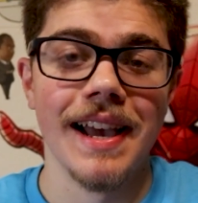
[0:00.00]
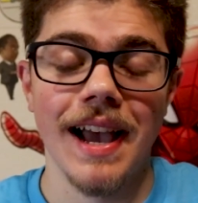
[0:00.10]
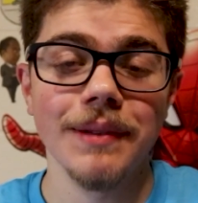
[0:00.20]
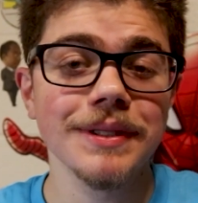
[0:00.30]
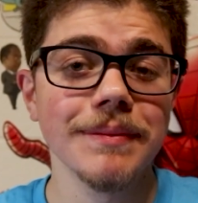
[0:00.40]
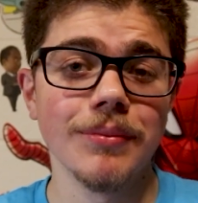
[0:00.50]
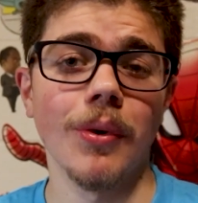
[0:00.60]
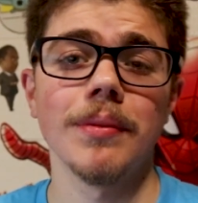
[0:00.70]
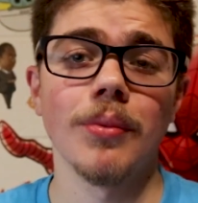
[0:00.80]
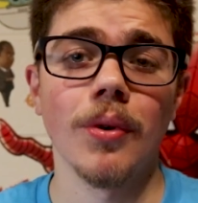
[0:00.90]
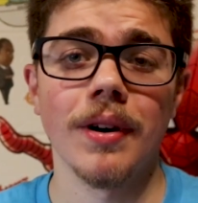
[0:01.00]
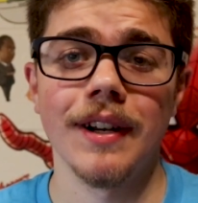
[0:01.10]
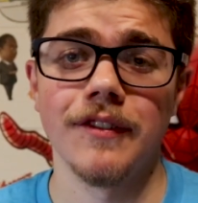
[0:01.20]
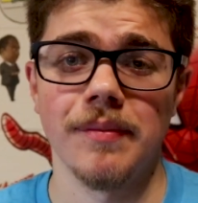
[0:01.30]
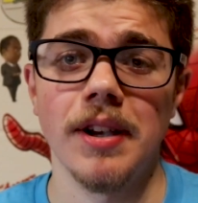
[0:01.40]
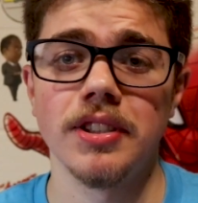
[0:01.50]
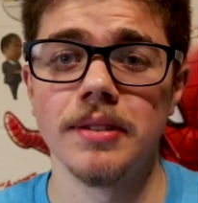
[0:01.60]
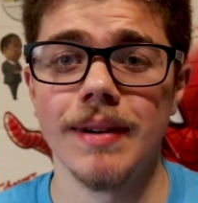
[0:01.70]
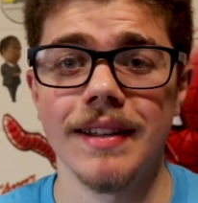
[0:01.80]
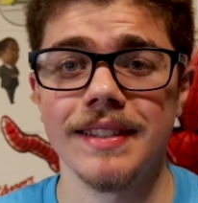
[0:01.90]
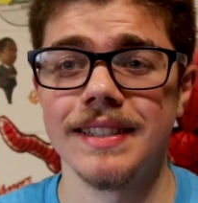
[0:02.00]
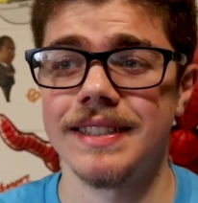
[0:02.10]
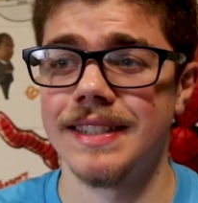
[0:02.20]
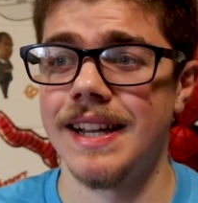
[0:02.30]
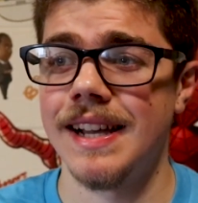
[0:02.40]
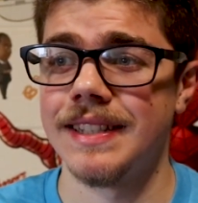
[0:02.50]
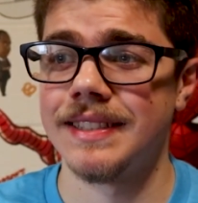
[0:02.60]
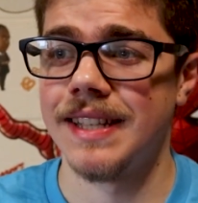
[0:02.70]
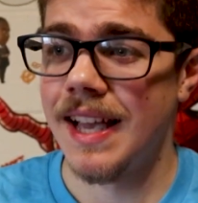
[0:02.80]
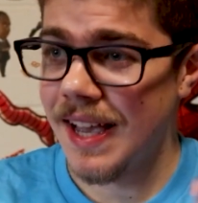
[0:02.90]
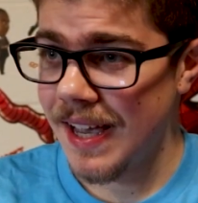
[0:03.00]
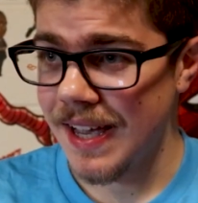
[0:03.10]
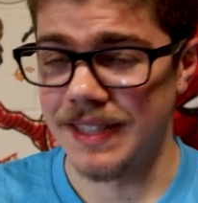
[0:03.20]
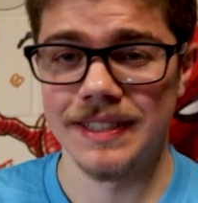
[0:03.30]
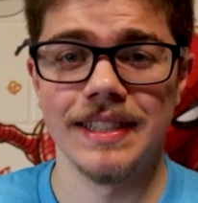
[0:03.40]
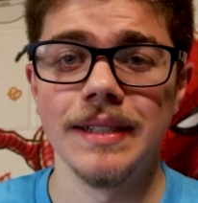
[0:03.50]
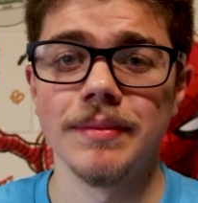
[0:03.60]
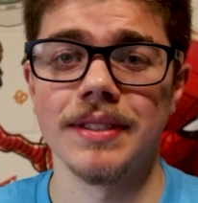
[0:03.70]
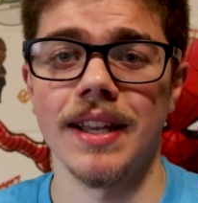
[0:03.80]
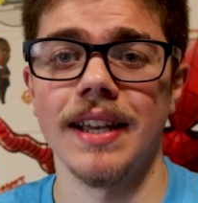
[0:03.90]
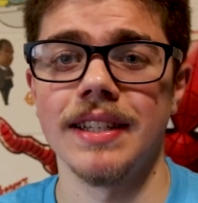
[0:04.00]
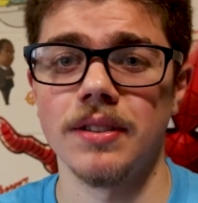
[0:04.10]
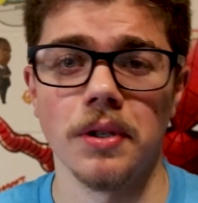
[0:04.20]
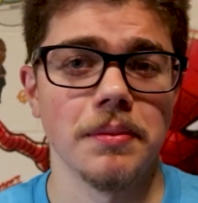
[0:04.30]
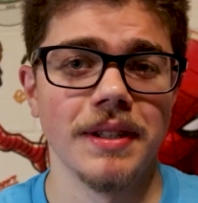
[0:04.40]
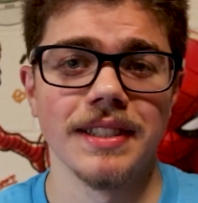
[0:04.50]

as we get more and more information about this, and as it seems like it's going to be